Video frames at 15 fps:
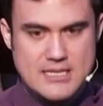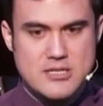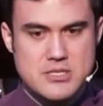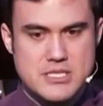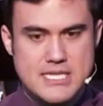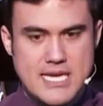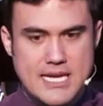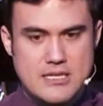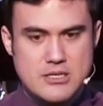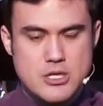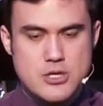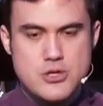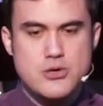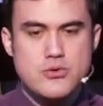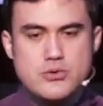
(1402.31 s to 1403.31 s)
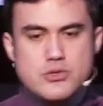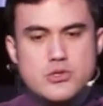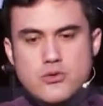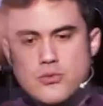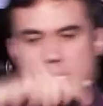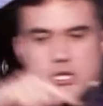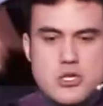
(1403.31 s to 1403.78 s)
They're saying, could you
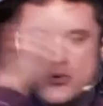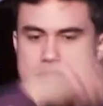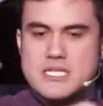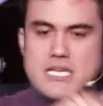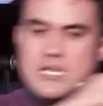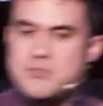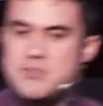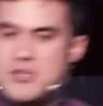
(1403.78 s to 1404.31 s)
do what you did